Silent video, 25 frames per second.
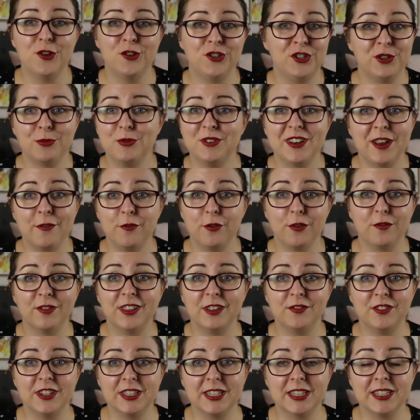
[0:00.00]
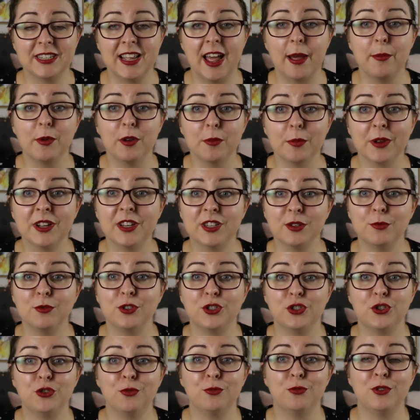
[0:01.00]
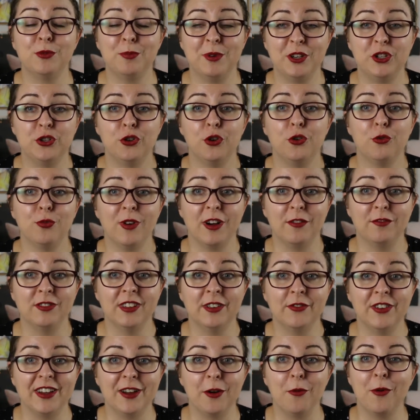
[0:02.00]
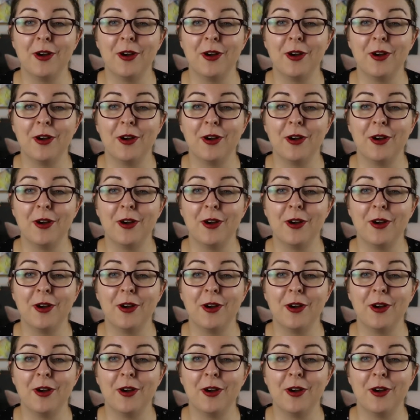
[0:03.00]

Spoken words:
she would never have lived in this cabin because it would be too rough living.